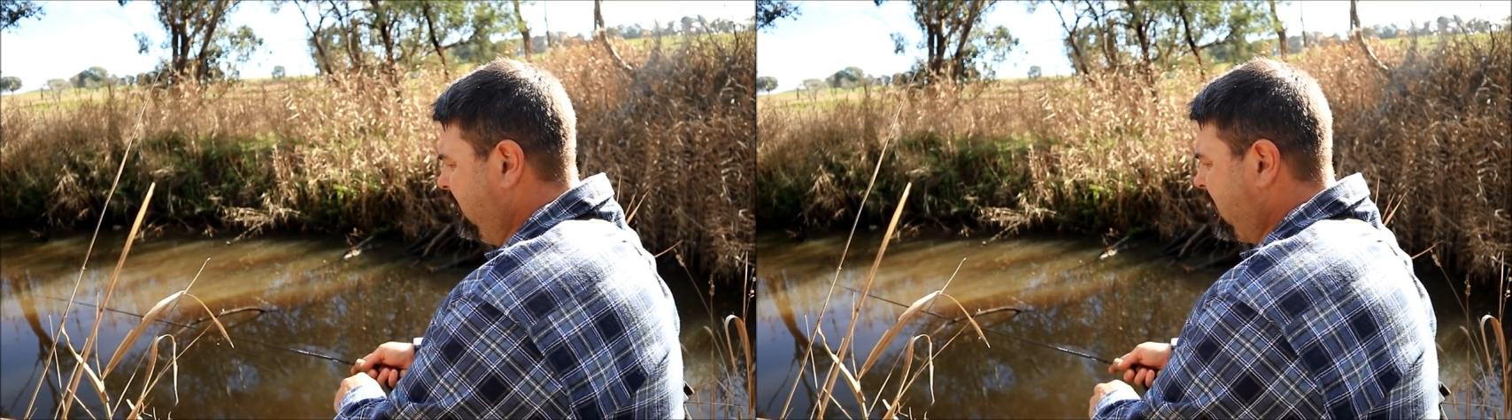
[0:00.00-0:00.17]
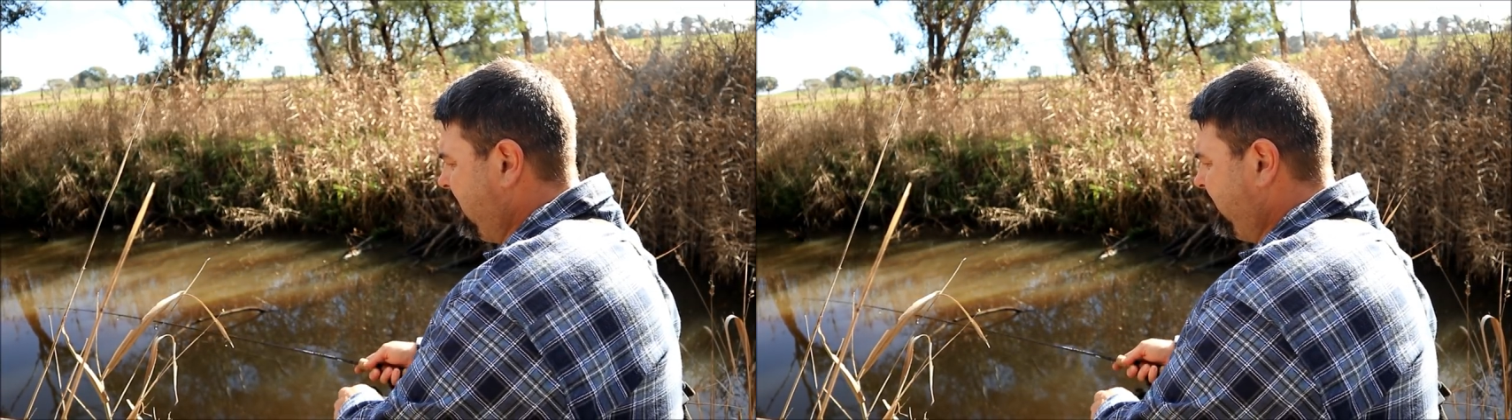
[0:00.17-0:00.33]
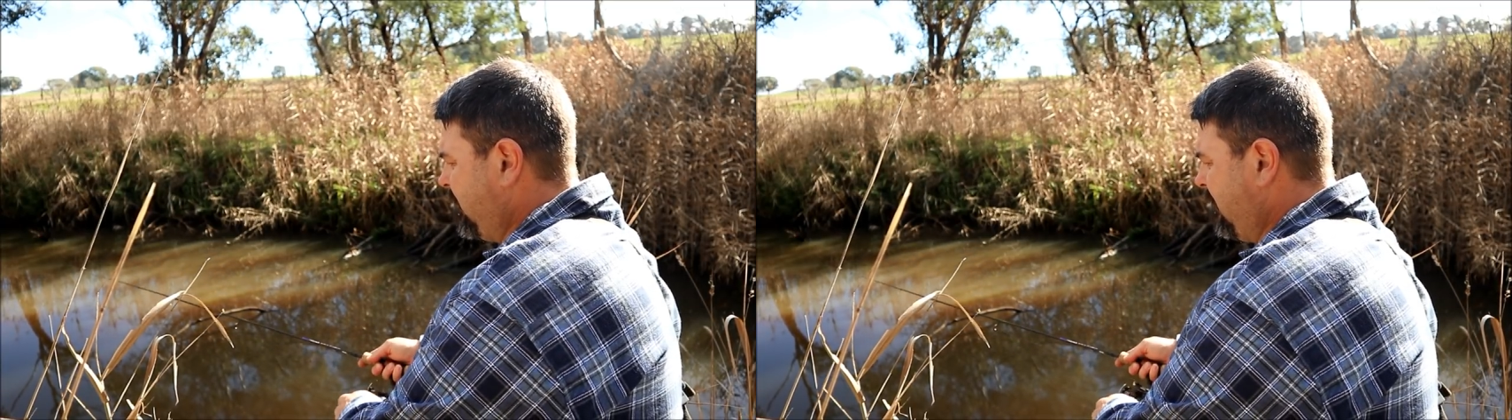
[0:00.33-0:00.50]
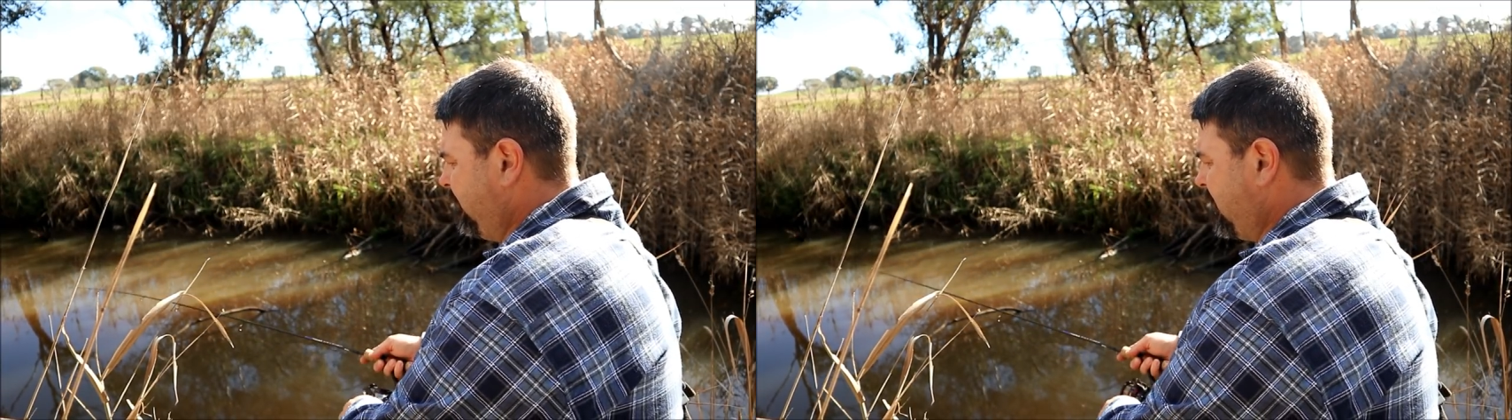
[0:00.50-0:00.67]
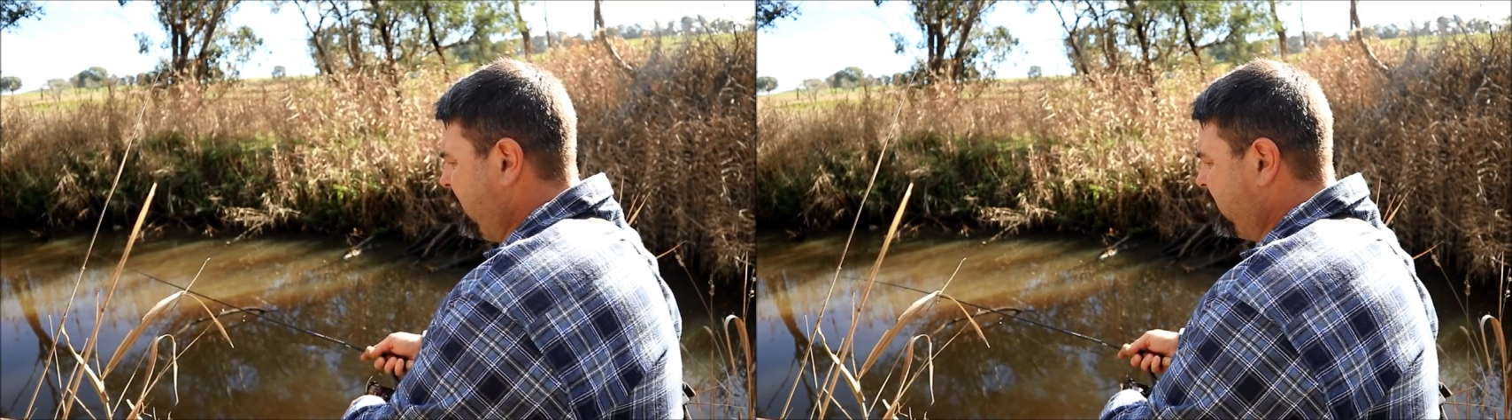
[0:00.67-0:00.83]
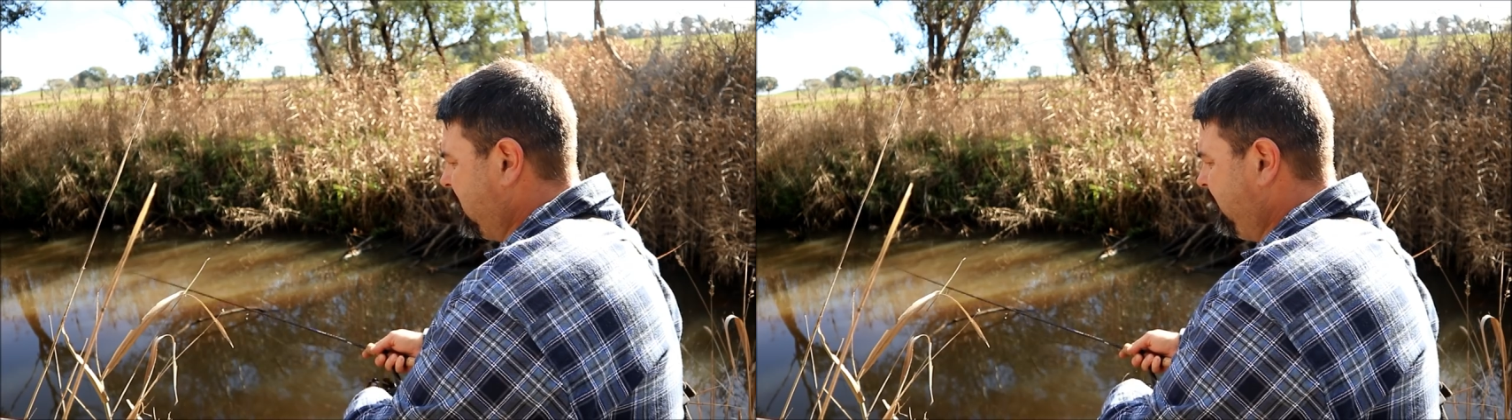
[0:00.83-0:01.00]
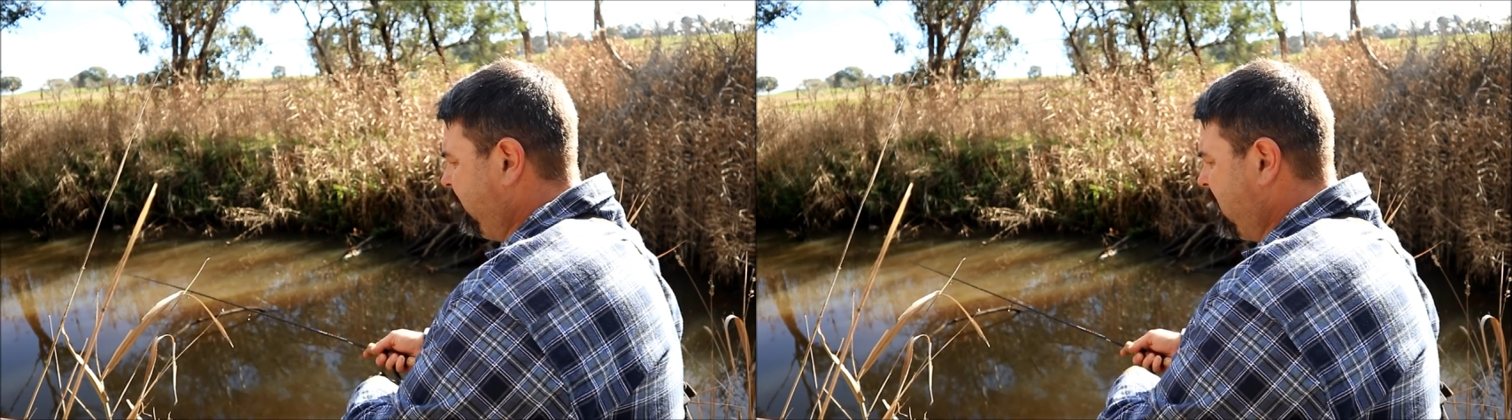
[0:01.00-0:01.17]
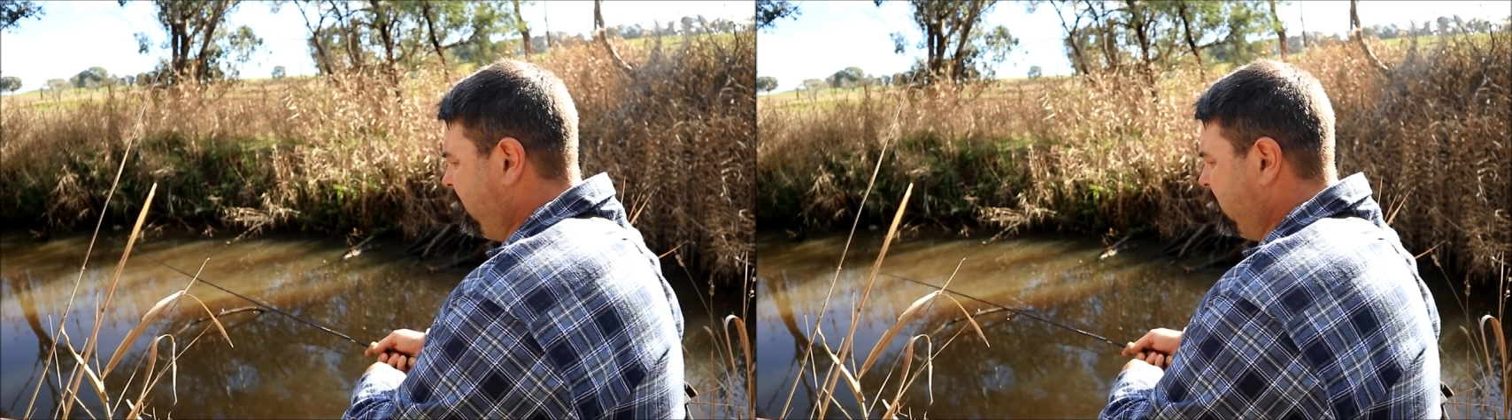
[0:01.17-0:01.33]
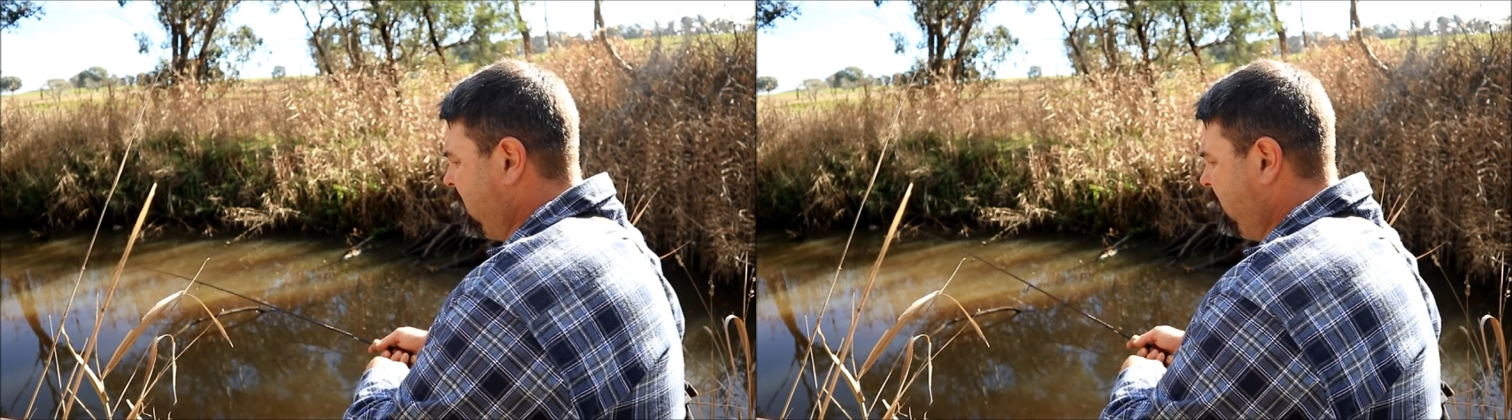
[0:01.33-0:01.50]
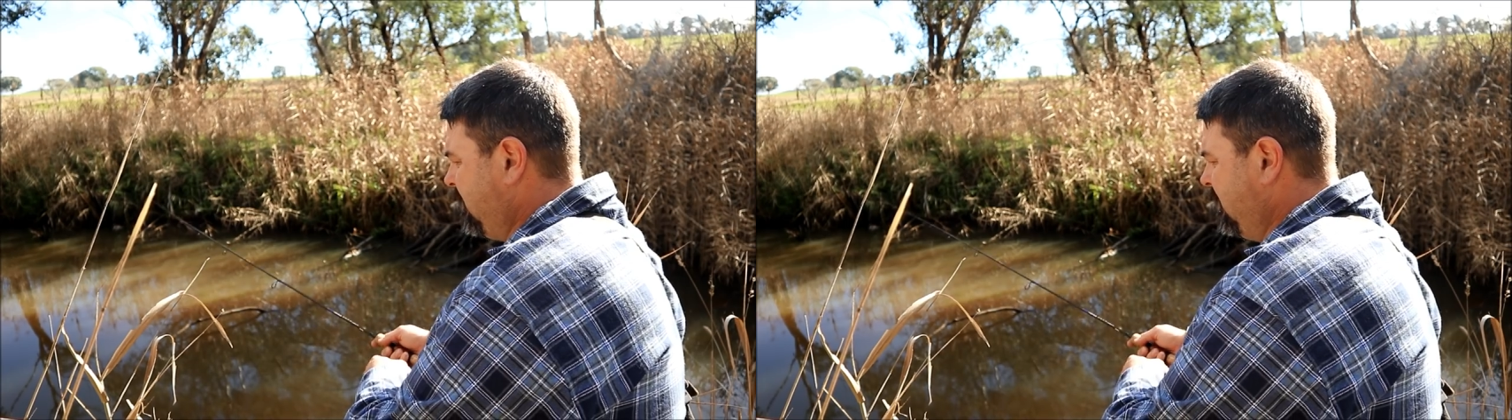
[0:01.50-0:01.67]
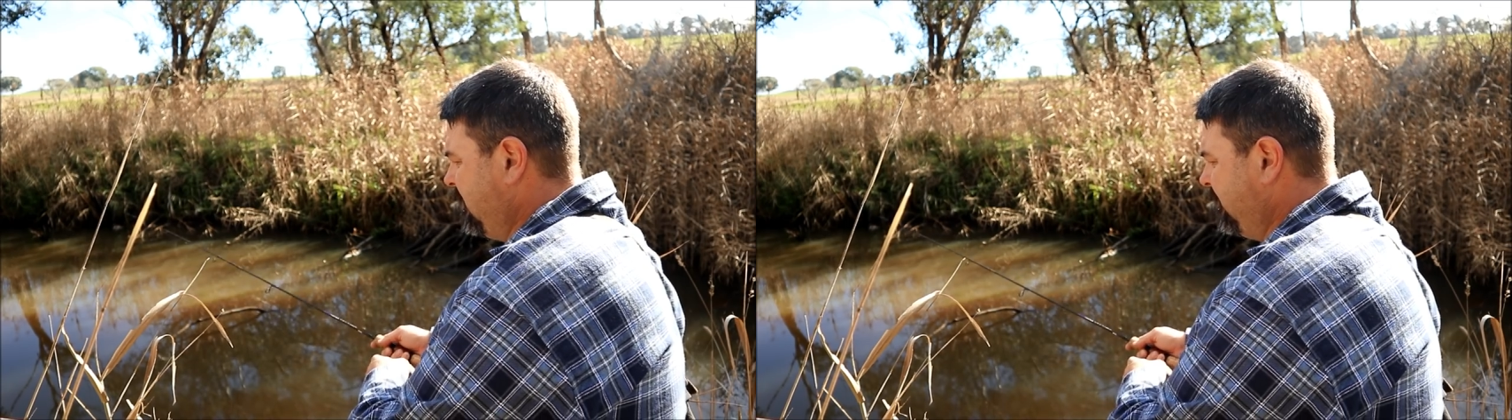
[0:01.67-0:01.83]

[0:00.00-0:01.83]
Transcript: Tap, tap, tap, tap, tap, tap.